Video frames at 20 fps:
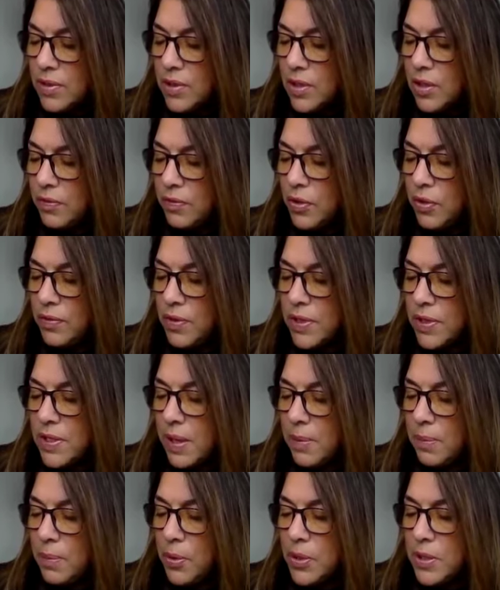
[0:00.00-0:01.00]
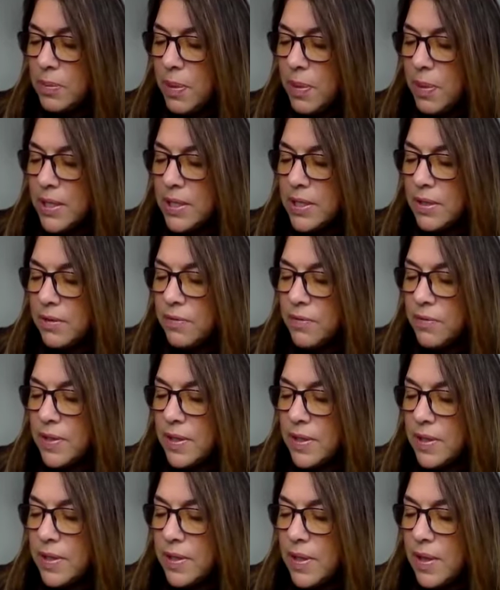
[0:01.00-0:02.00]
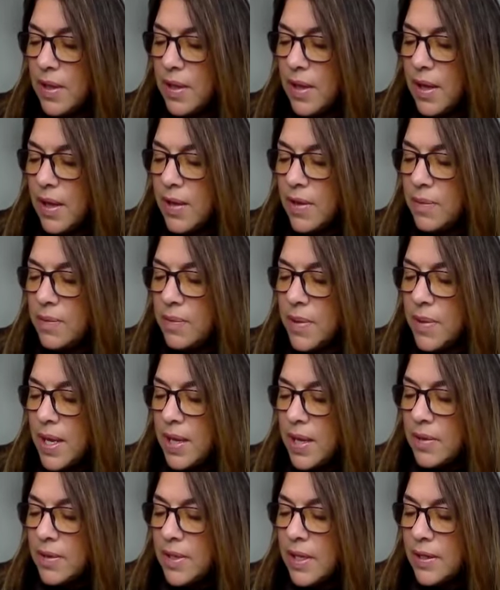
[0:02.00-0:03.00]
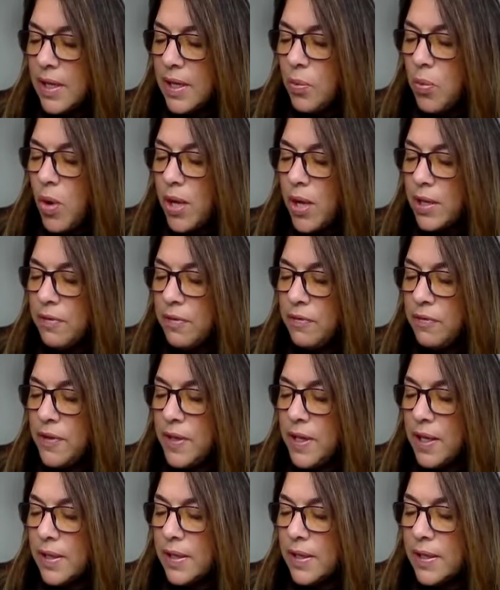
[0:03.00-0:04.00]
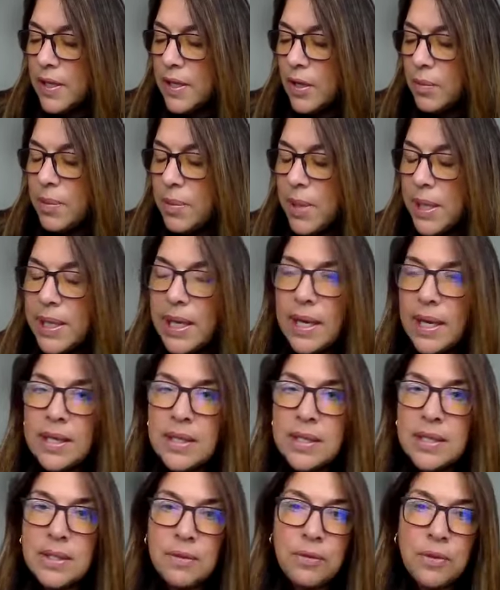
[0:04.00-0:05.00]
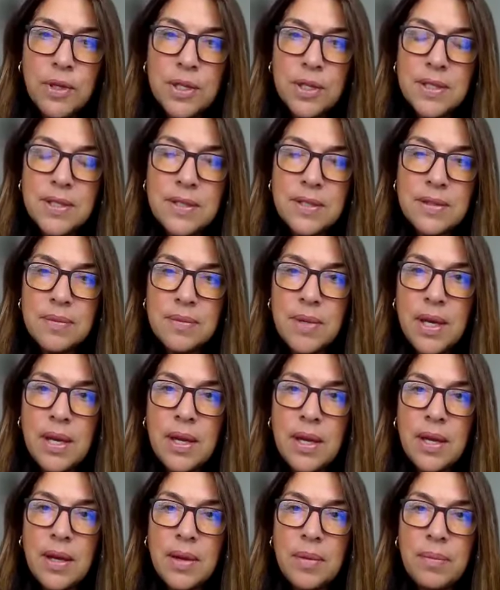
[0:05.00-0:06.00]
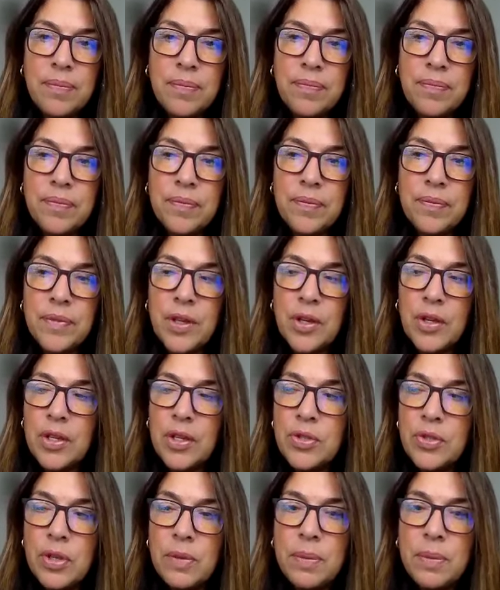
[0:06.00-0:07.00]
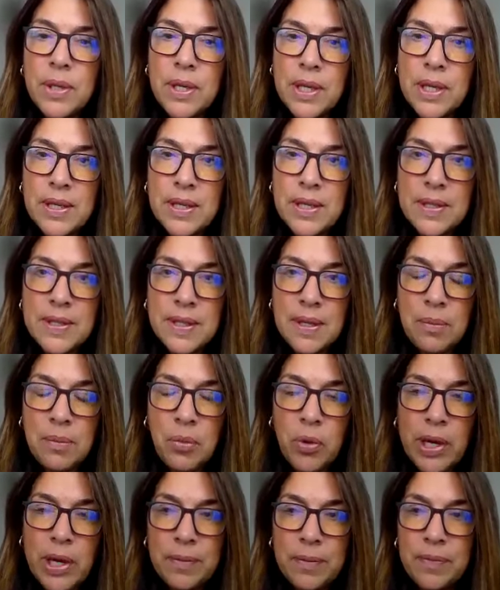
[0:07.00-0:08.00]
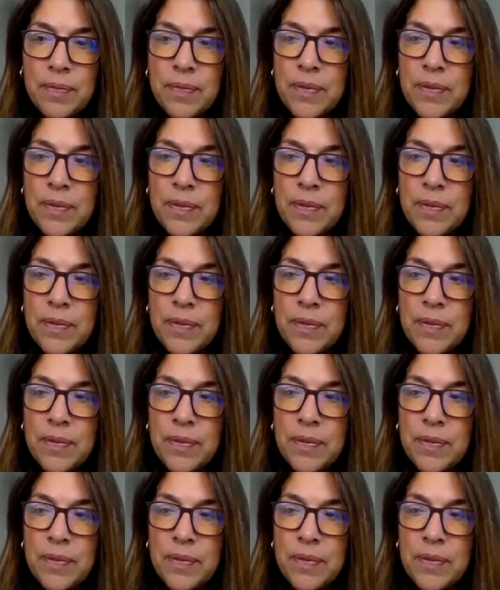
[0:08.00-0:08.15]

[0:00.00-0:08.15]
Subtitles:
if you have the same perspective um, that they want to feel that they're making a difference. They're contributing in some way.